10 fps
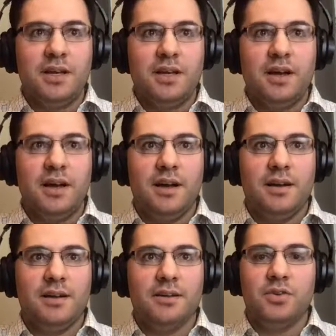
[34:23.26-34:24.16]

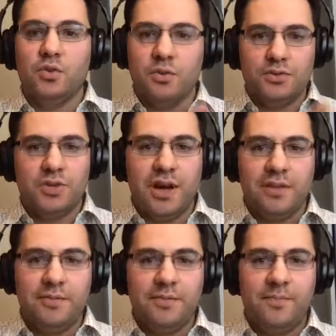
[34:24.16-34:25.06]
Google
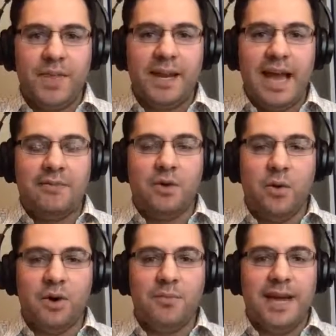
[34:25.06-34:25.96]
Drive and have it
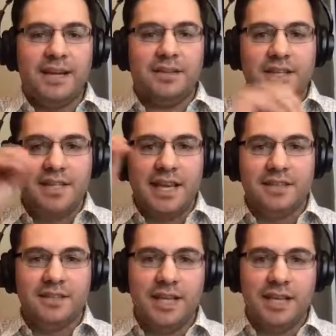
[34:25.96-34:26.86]
automatically take
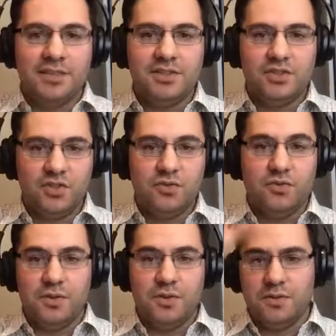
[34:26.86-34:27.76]
the links to
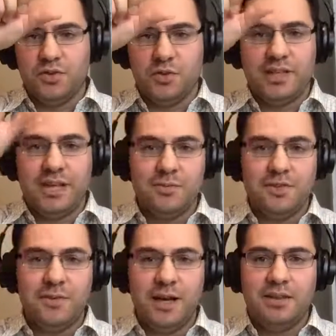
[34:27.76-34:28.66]
the direct
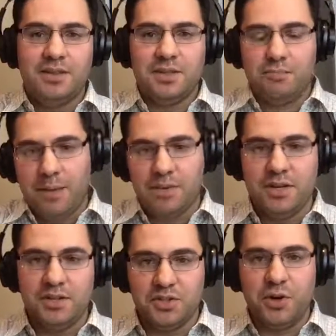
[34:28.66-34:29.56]
image files and pop it
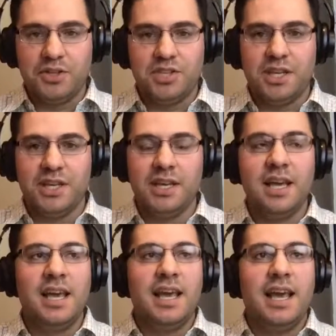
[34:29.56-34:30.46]
in a spreadsheet.
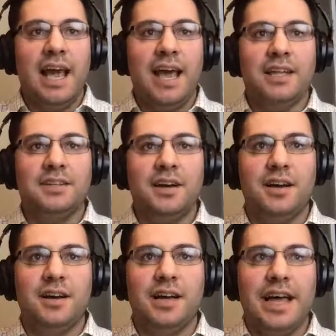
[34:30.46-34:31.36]

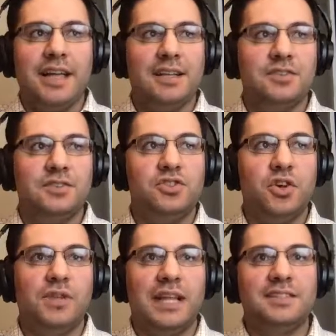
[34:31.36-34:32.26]
And
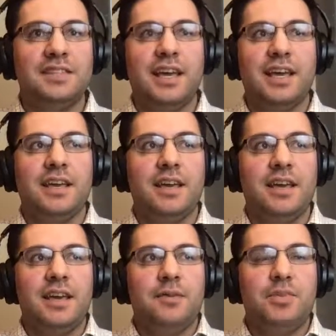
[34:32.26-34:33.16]
so let's say
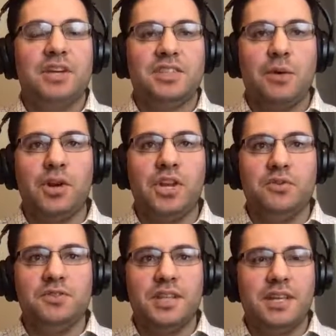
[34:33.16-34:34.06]
because I want to
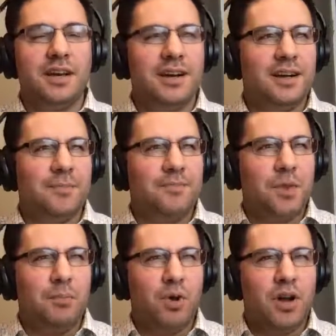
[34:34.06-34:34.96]
use the
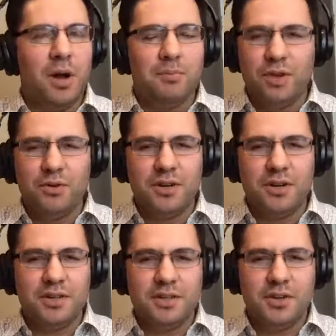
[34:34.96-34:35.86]
bulk
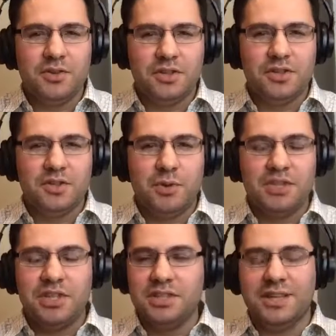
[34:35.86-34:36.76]
uploader, you know, the
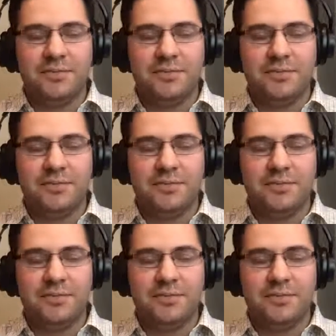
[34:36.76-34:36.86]
spreadsheets.